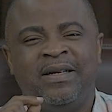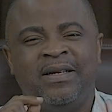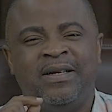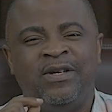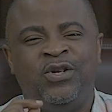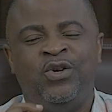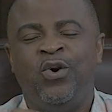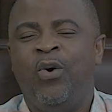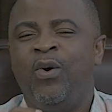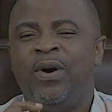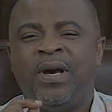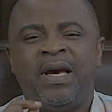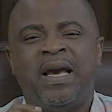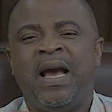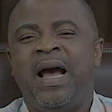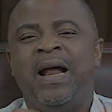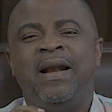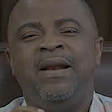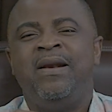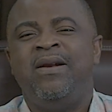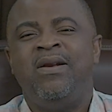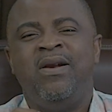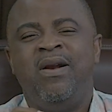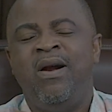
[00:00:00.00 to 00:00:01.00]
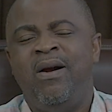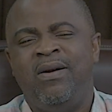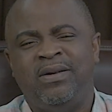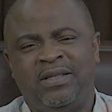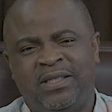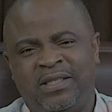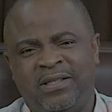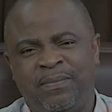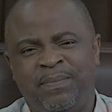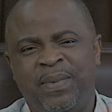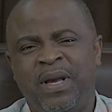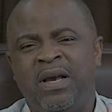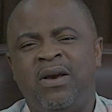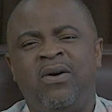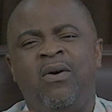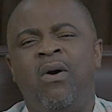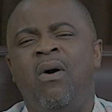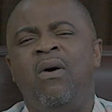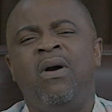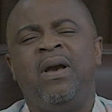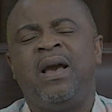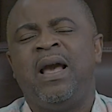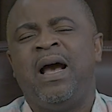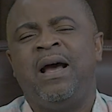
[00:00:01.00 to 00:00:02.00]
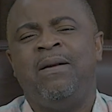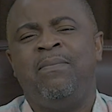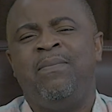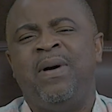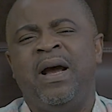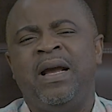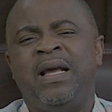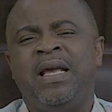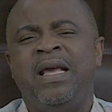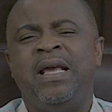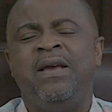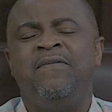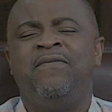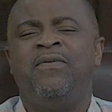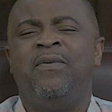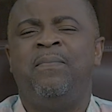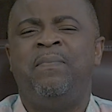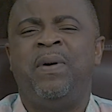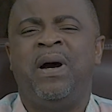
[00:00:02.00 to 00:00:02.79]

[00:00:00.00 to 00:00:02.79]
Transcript: you cannot be conquered by evil